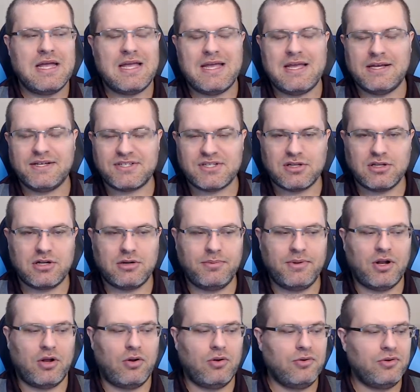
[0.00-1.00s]
He is a little
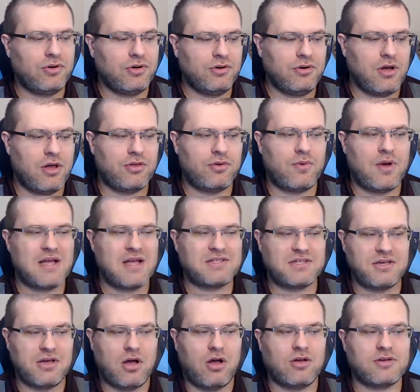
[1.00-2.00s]
bit older. Otherwise,
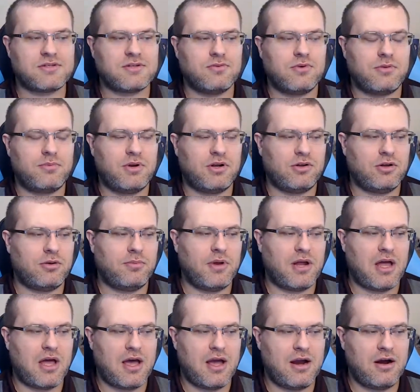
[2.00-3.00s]
he also would have been a little bit
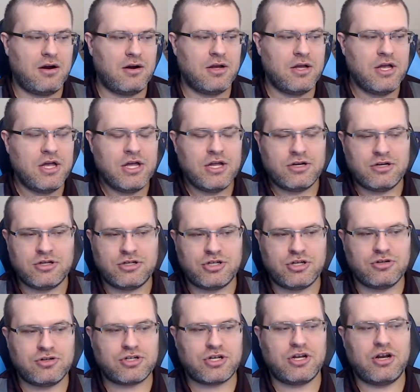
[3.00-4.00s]
higher.
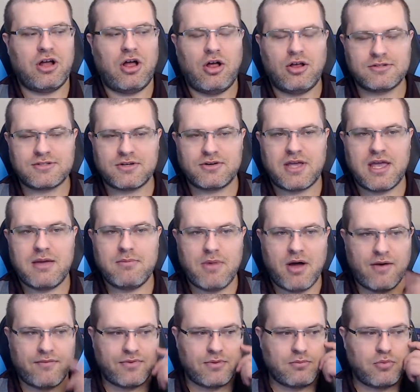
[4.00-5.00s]
Nichushkin also came
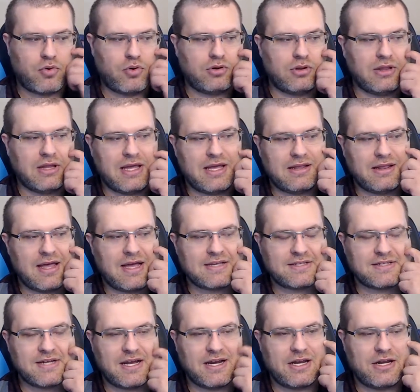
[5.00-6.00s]
off the board late
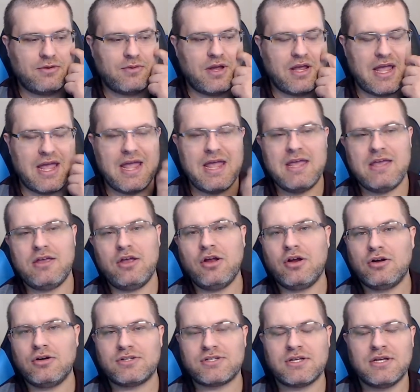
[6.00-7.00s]
last night anyway, 8
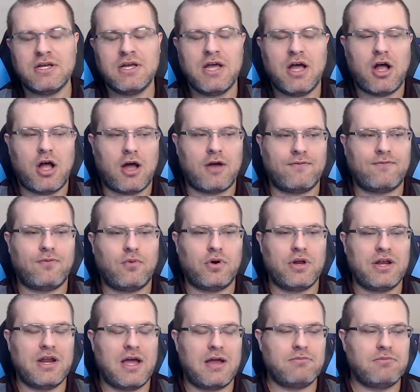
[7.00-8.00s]
years on
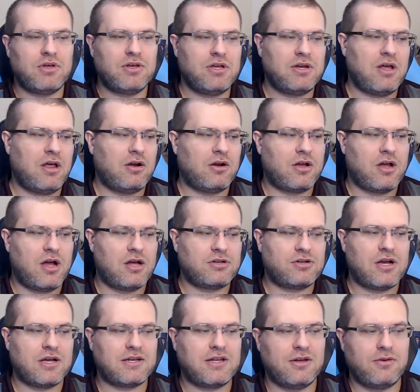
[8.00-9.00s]
$49 million
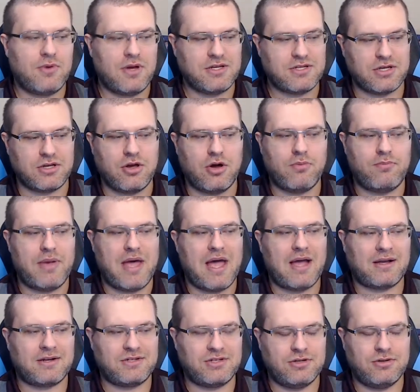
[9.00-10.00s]
contract anyway to go
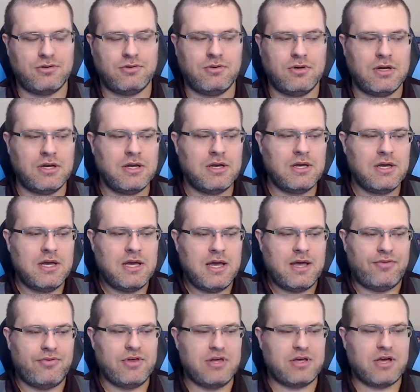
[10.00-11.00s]
back to
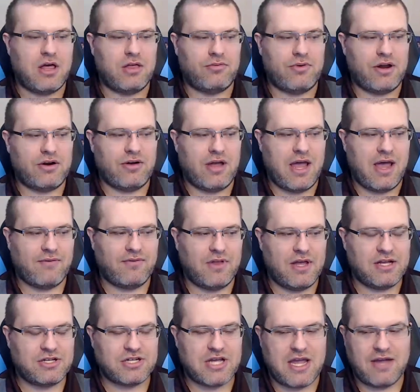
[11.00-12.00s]
the Colorado
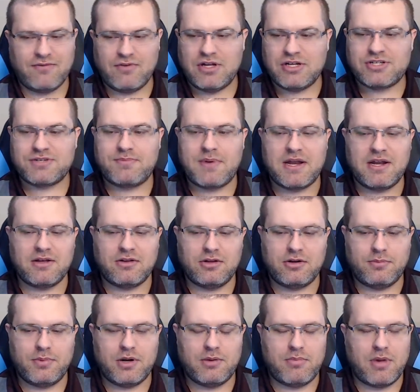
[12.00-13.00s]
Avalanche. Avalanche spending a
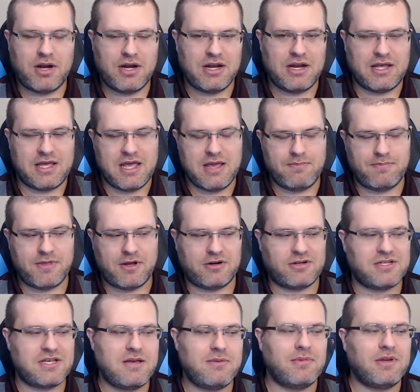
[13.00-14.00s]
little bit of money to keep their
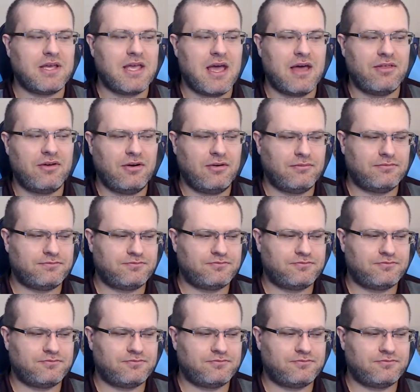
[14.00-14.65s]
team together.